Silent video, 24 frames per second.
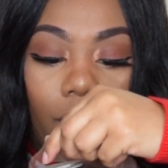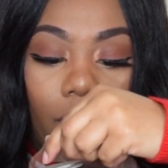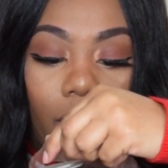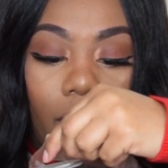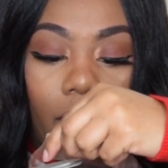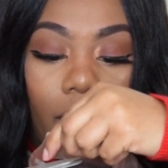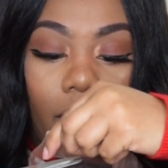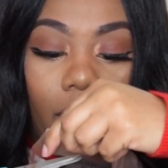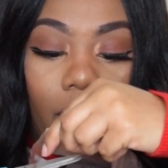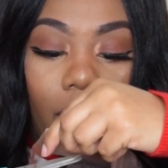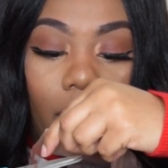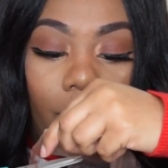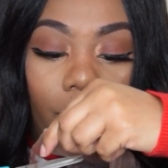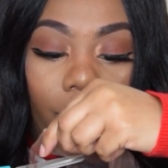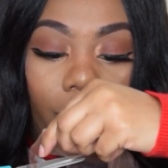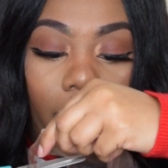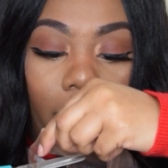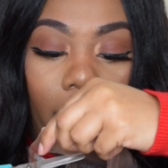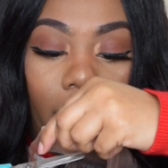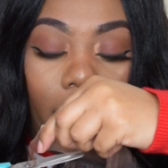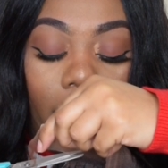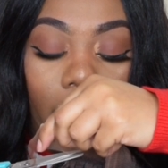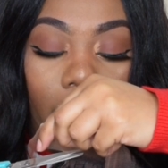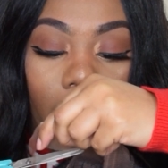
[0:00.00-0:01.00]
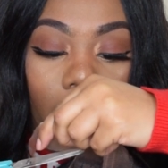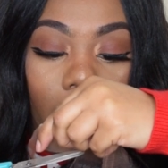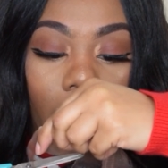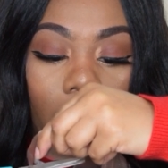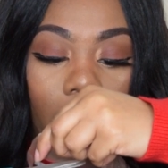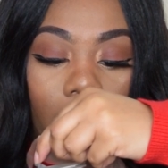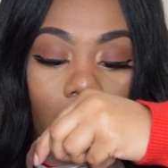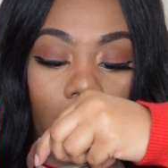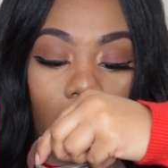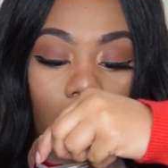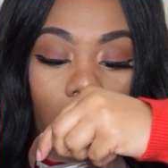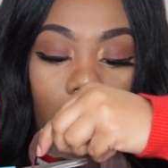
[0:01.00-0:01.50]
cut off any
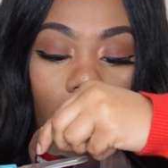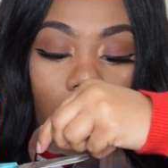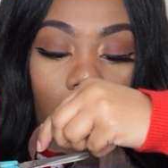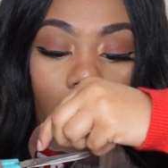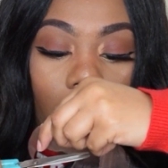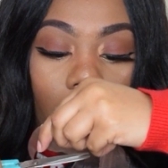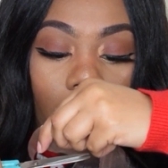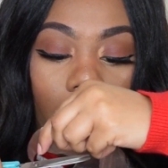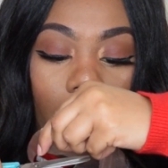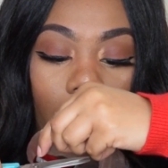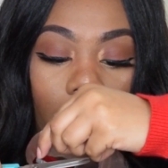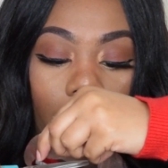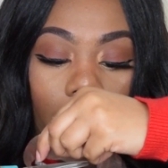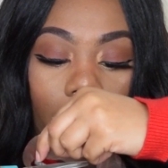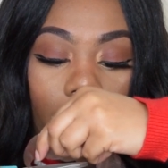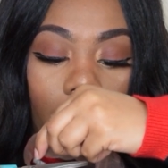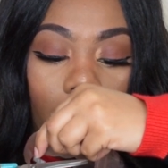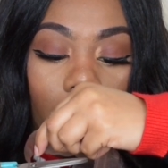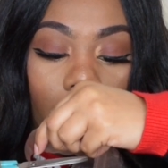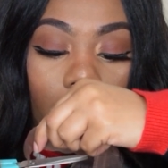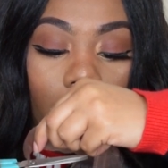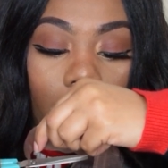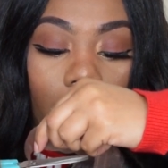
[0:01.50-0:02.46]
hair.